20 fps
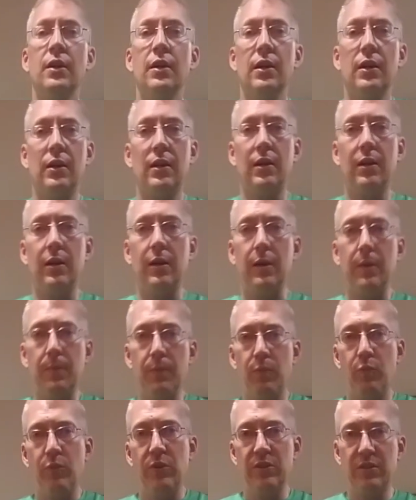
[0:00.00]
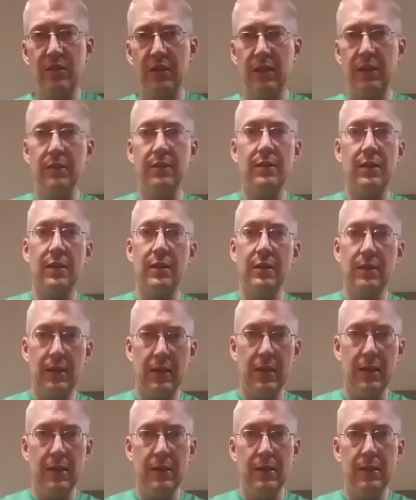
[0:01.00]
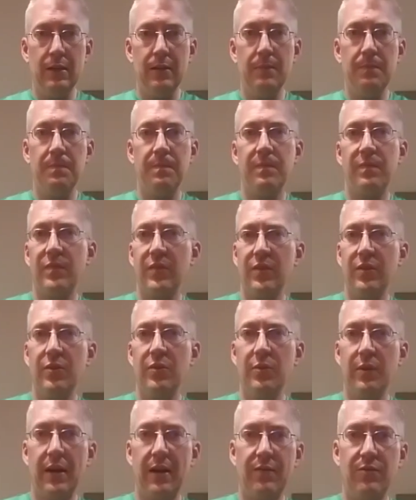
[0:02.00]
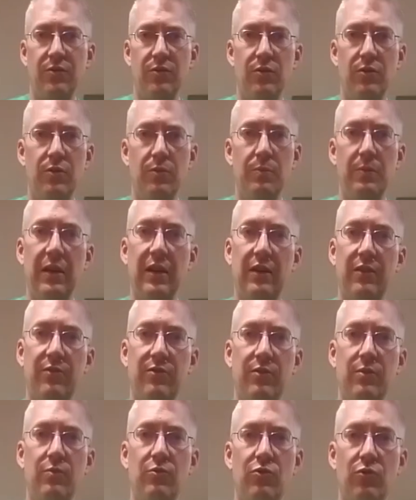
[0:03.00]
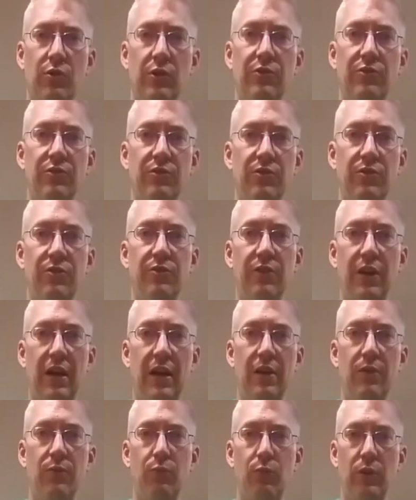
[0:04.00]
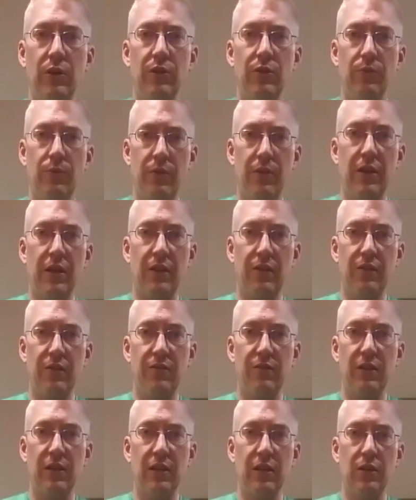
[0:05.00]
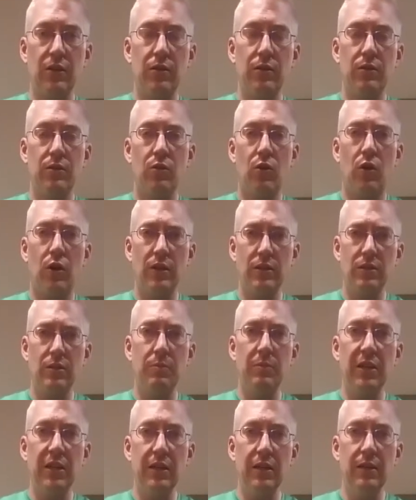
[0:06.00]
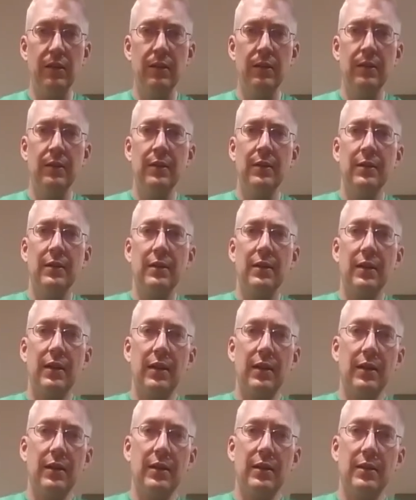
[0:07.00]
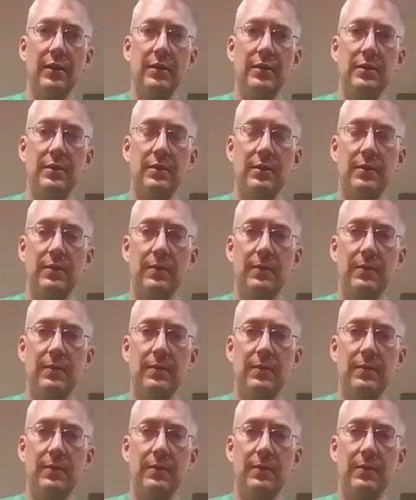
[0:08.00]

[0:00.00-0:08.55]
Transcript: When sticking is not indicated, you have to make some choices on what you think the sticking ought to be, and